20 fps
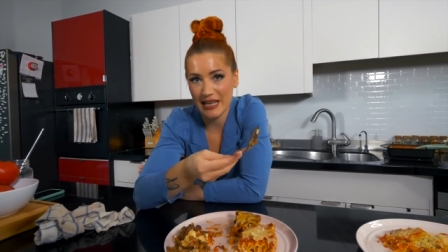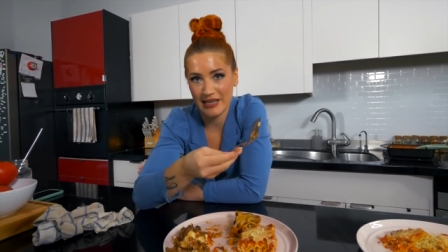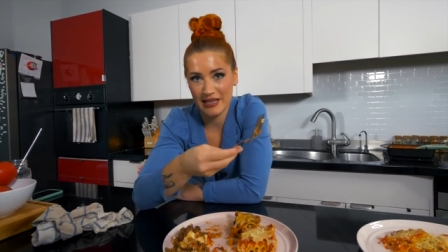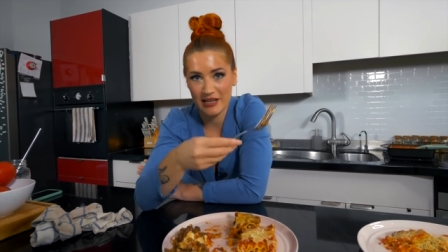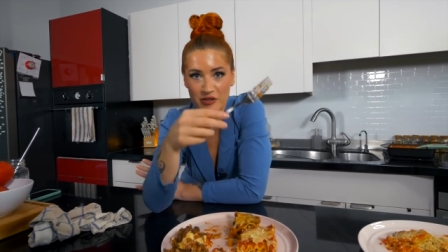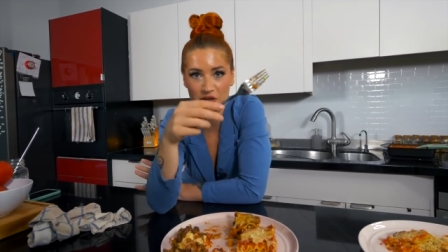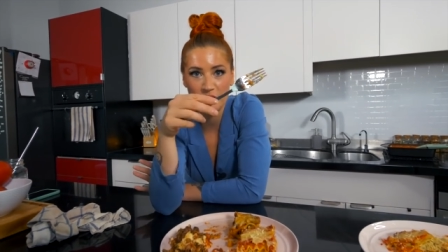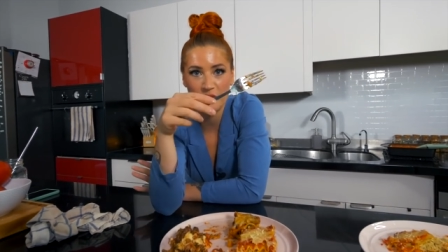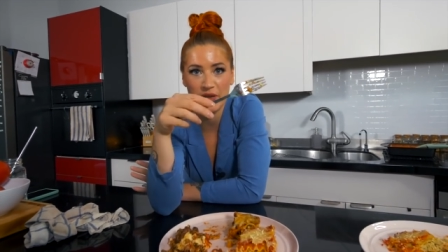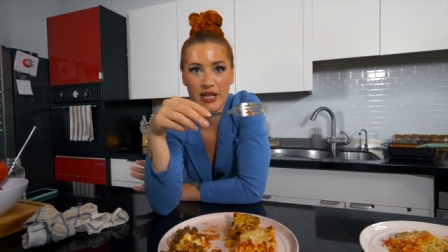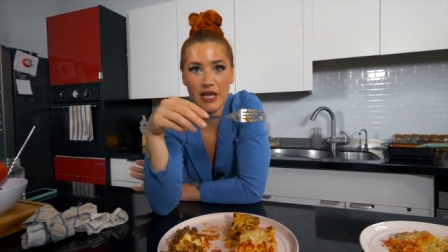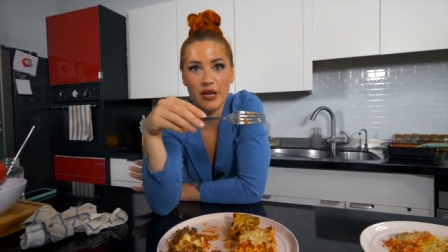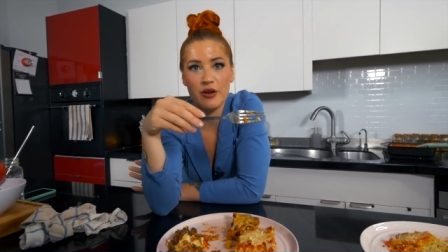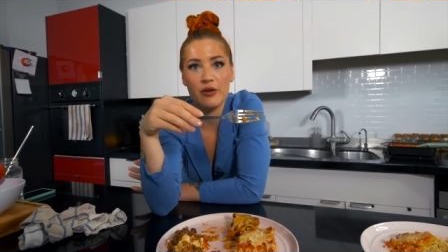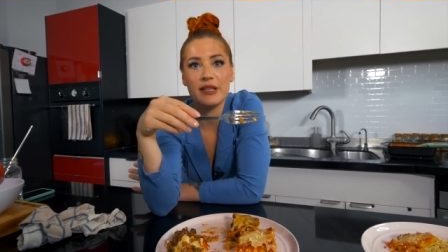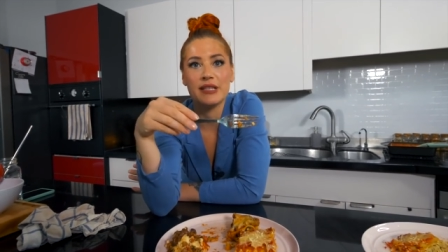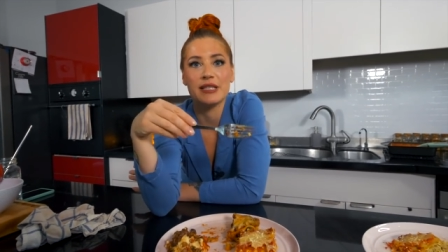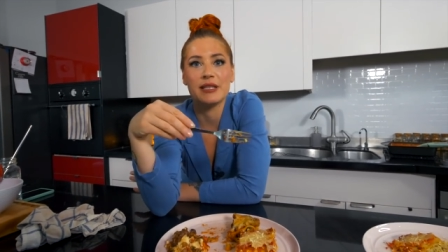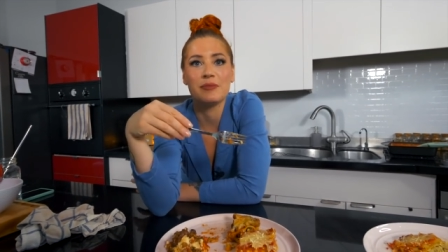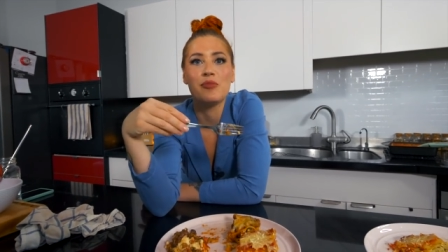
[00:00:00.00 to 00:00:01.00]
another video
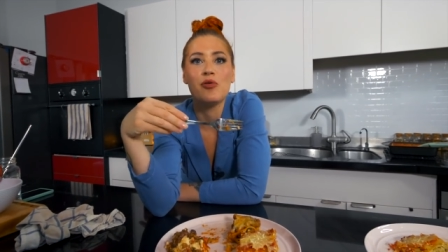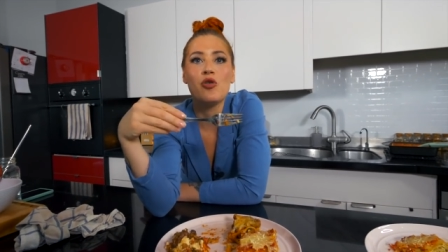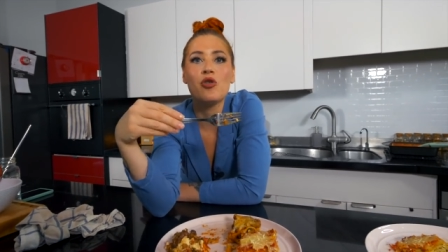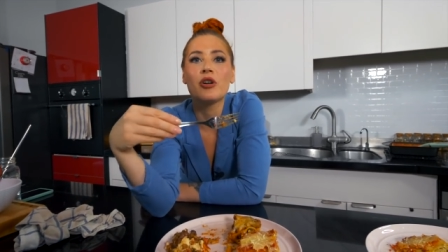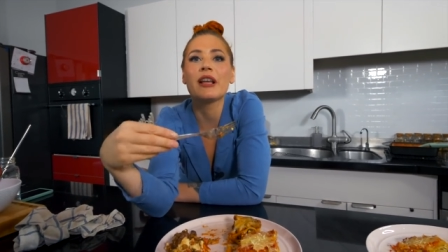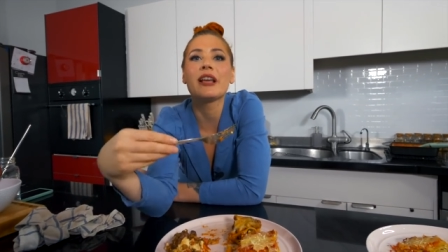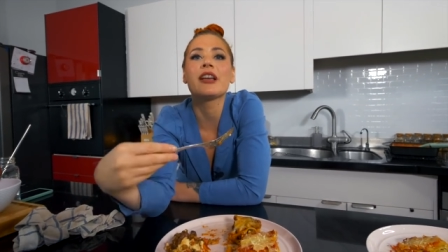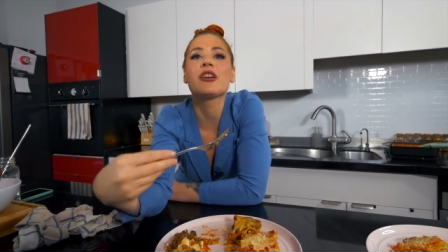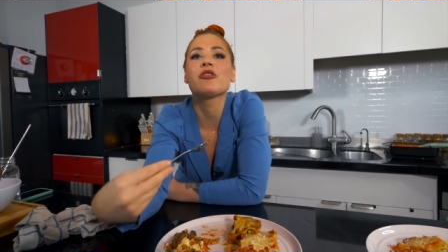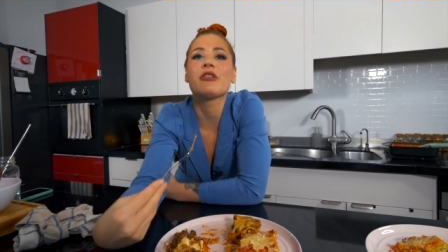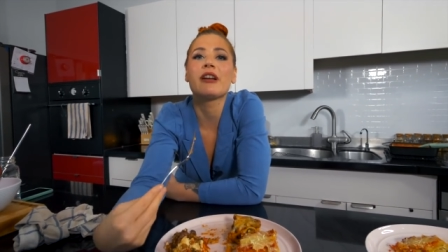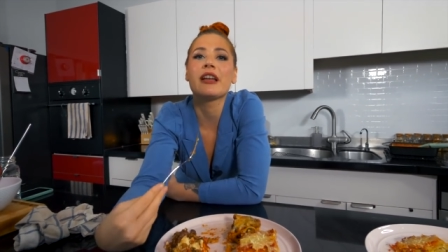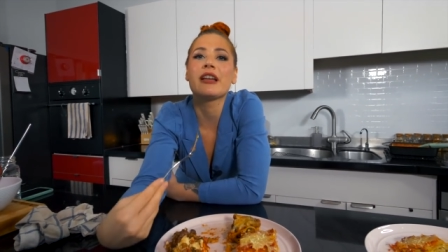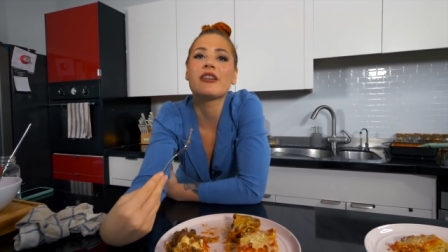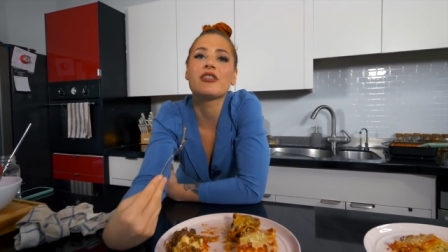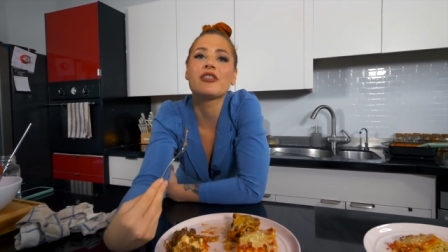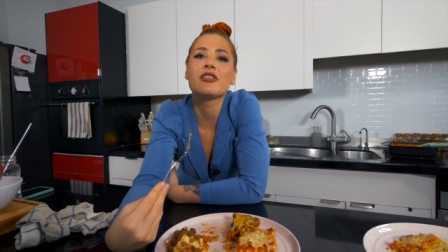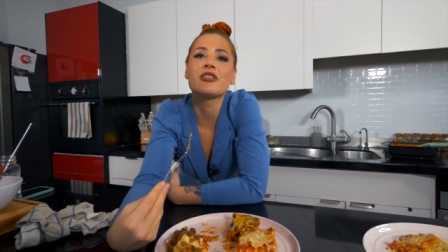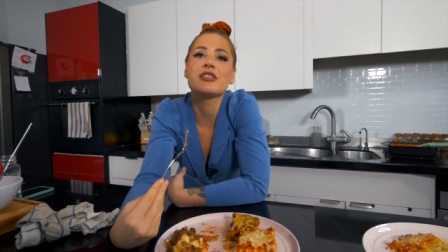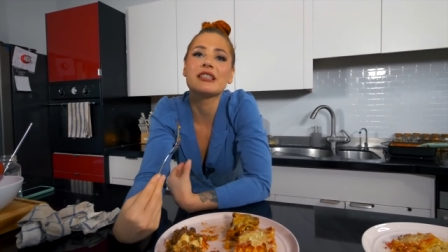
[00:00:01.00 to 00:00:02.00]
and supporting
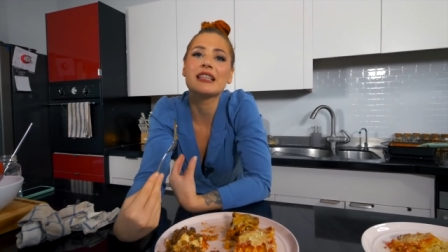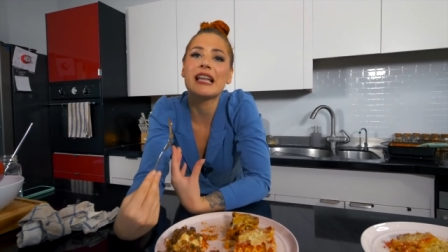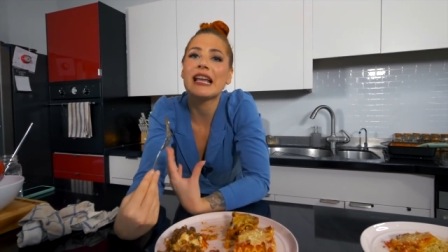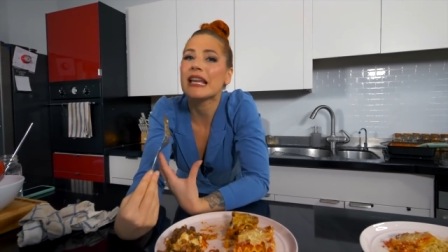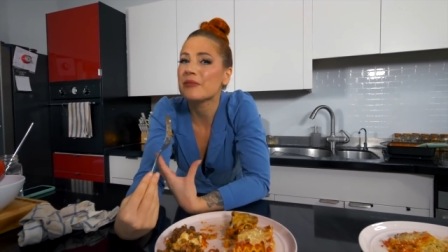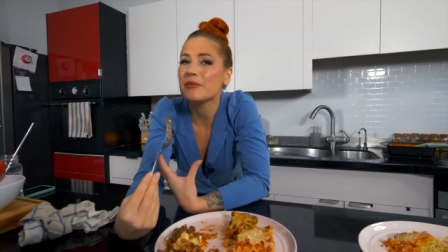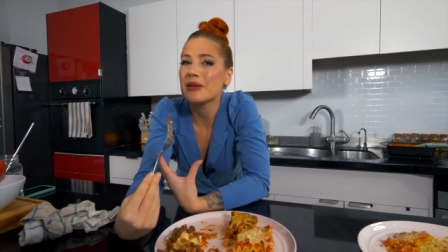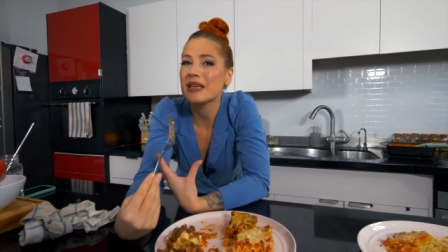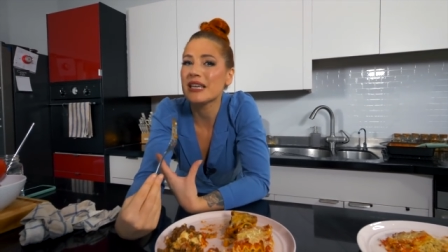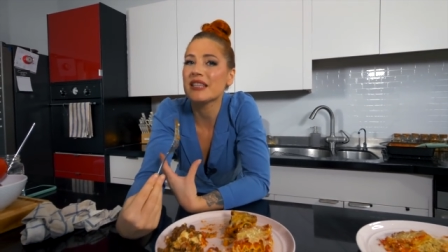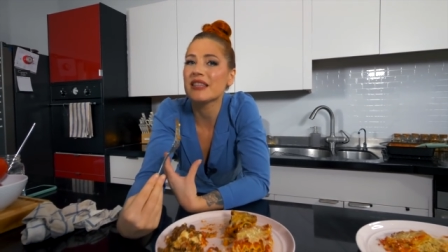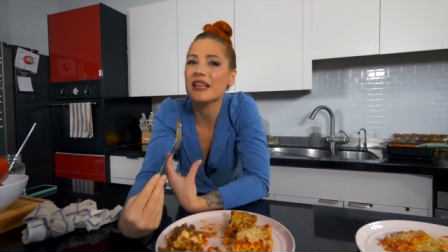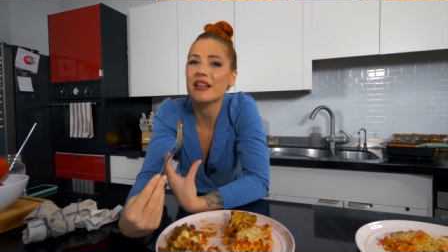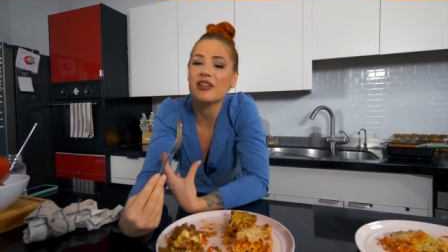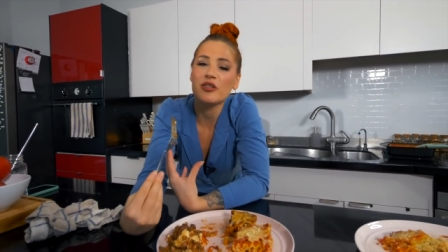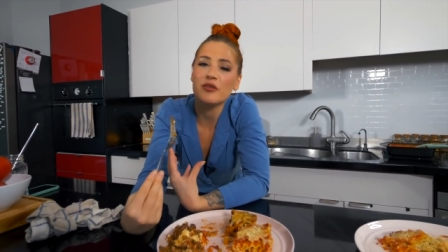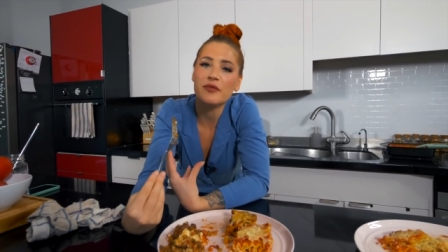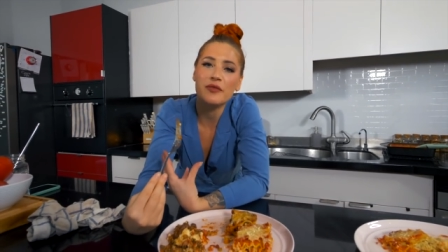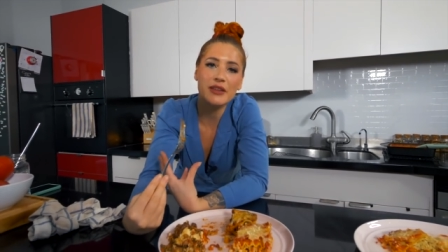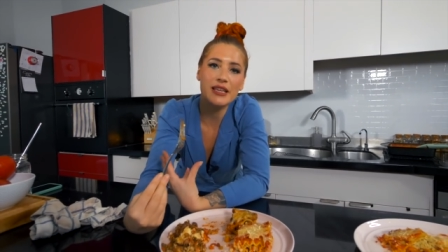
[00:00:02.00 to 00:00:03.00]
creators like me that
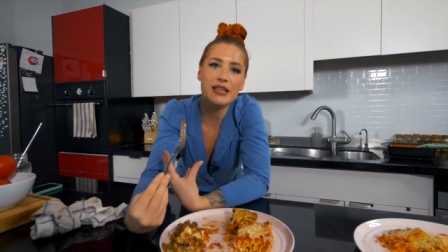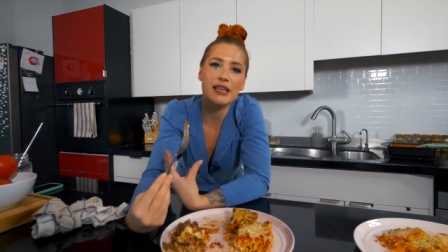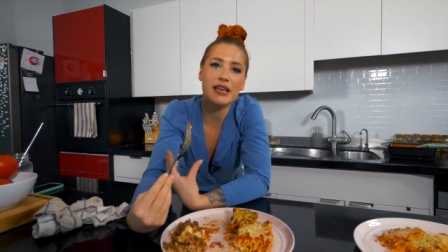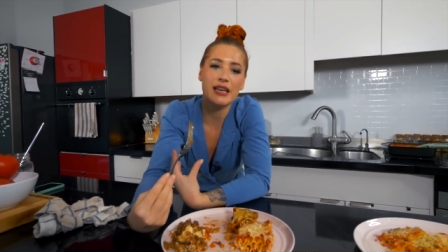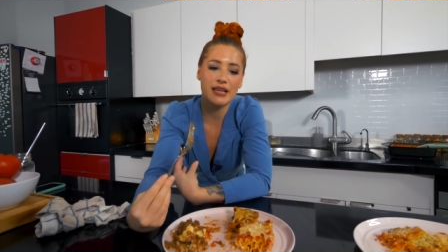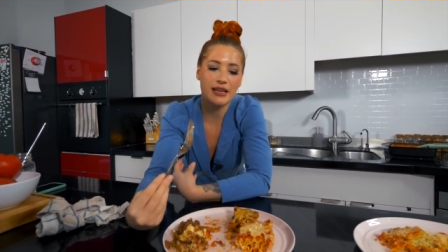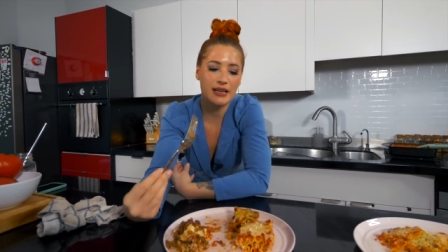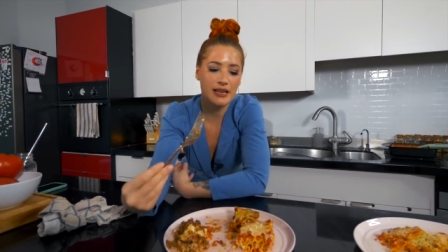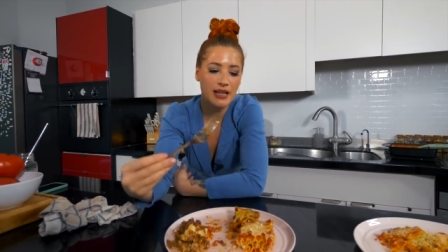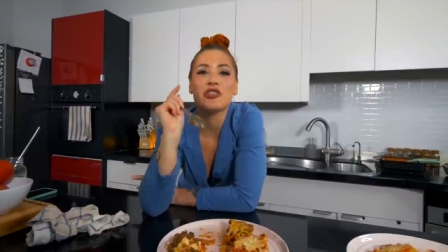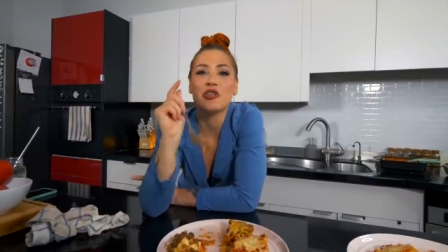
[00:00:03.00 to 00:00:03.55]
are vegan.